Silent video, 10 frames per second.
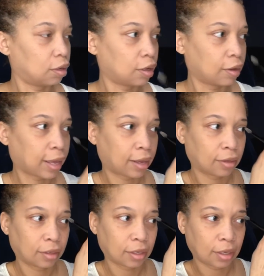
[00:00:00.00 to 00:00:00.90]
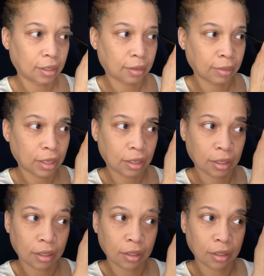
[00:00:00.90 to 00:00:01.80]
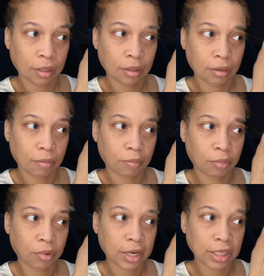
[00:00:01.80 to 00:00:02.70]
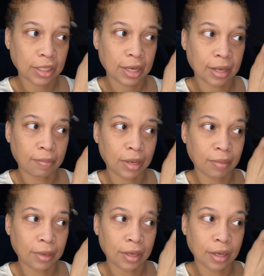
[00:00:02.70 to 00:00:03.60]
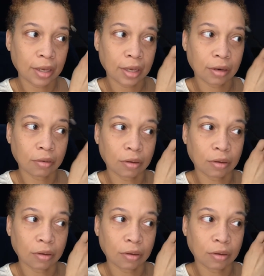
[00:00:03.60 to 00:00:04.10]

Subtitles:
Okay, and then I'm gonna brush it and maybe it'll,